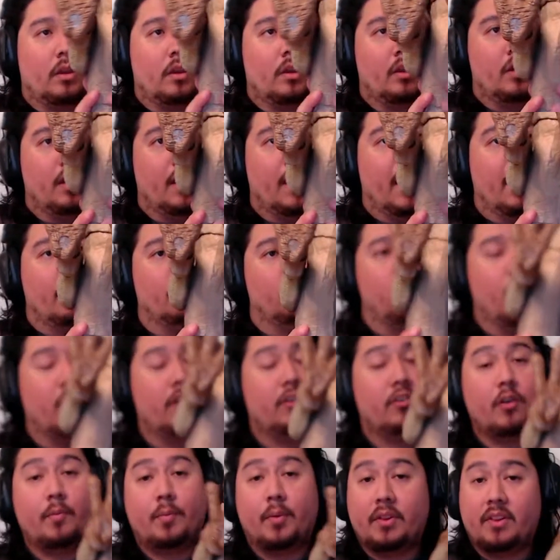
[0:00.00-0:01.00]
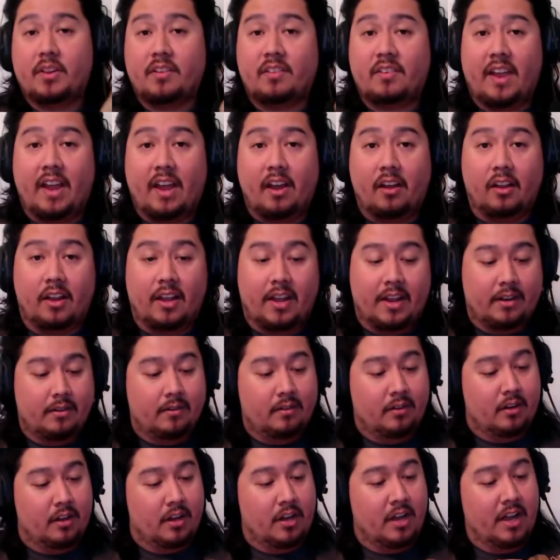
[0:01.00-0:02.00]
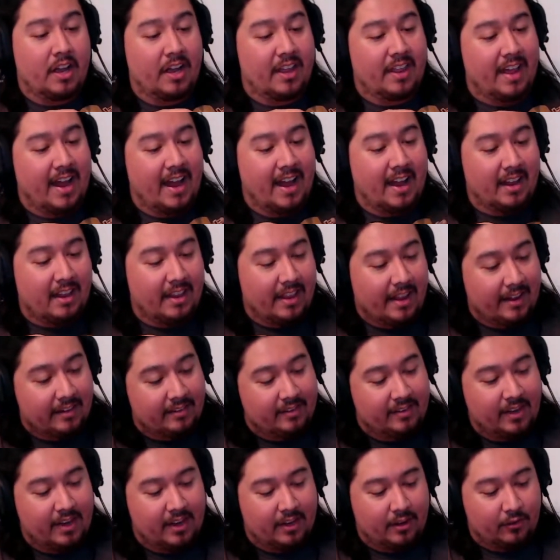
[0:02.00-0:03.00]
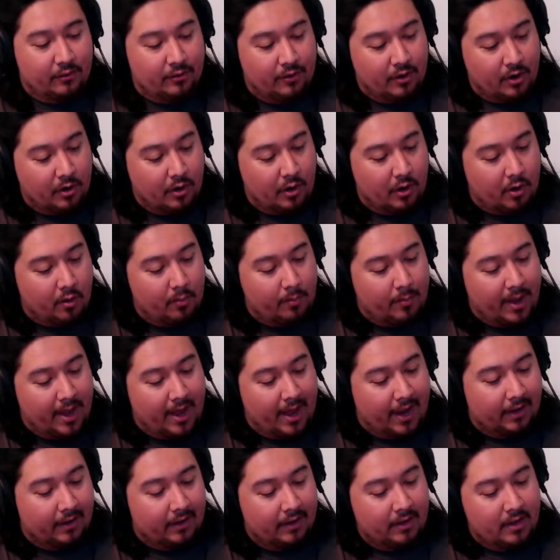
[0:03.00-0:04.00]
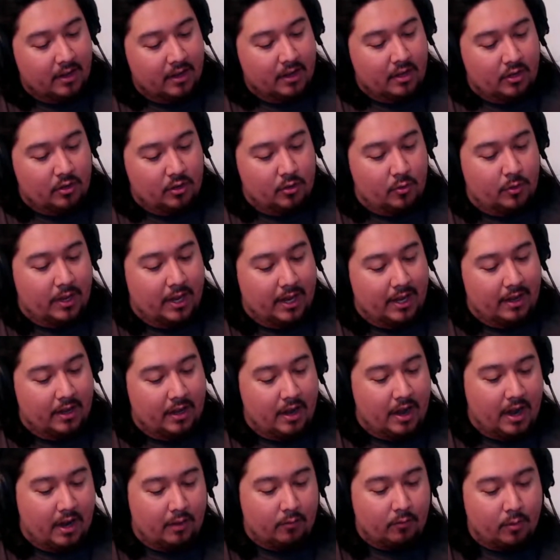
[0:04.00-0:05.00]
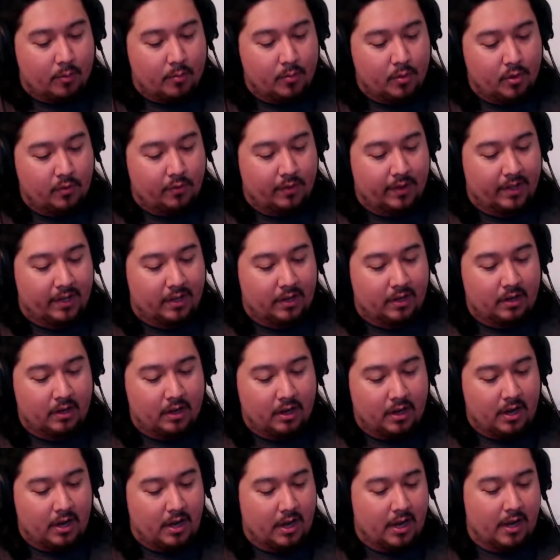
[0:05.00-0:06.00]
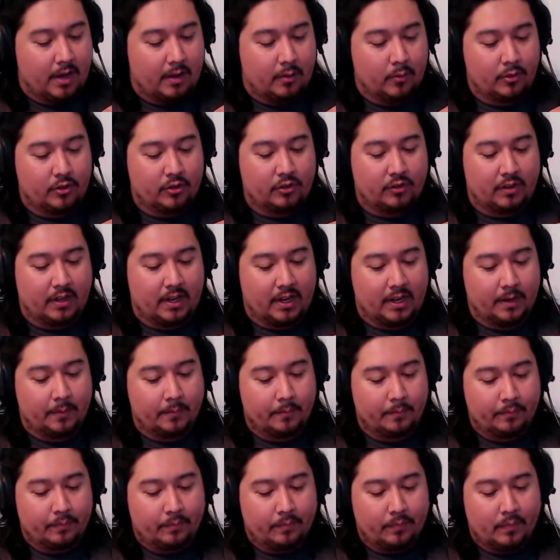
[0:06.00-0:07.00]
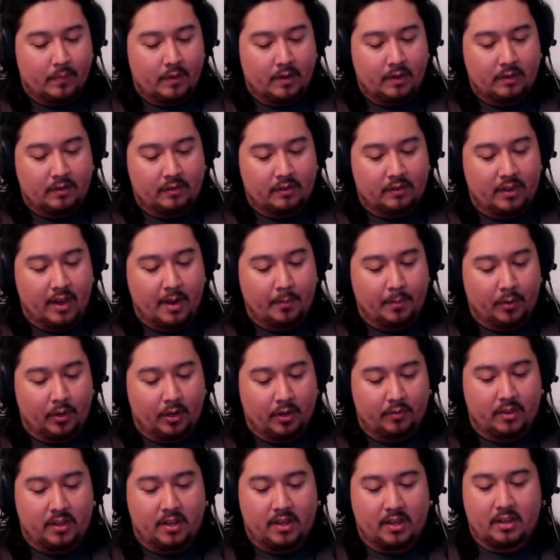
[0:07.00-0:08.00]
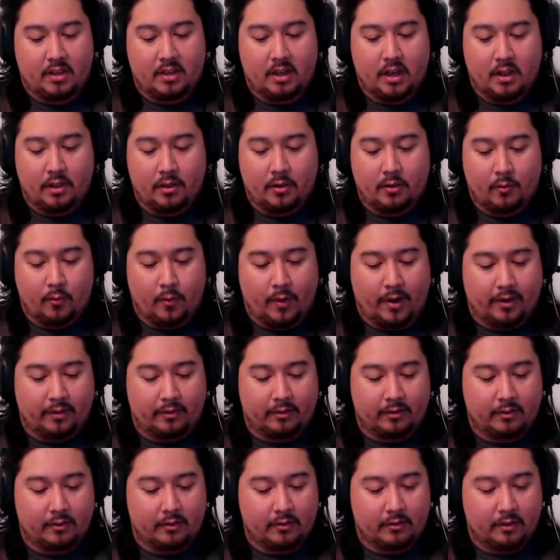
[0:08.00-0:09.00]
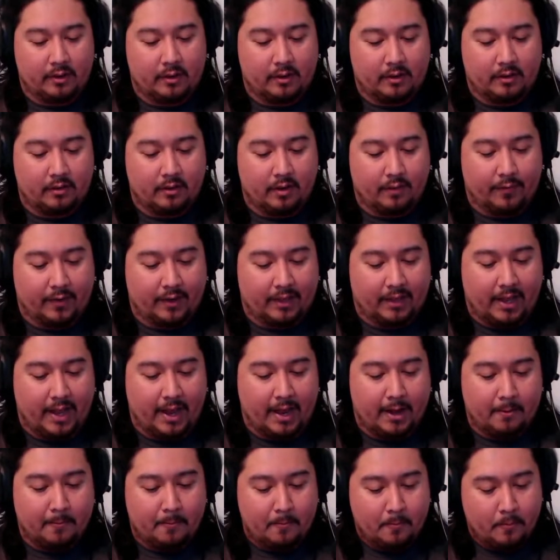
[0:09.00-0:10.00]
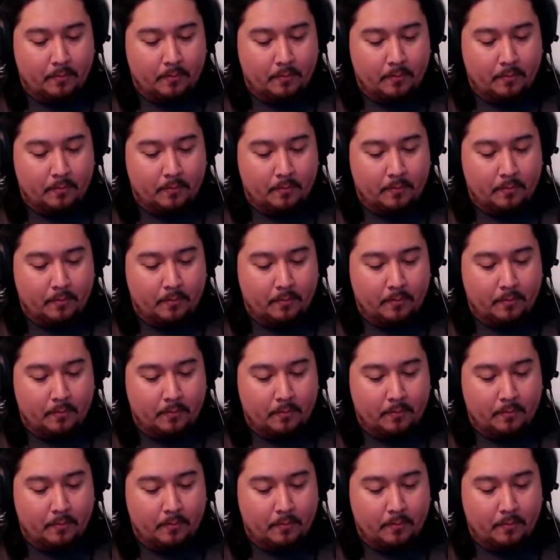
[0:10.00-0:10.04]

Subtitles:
And once you put this tail in, that's it. There's no going back. You cannot remove it, which is a staple of the other Rexes and stuff like that.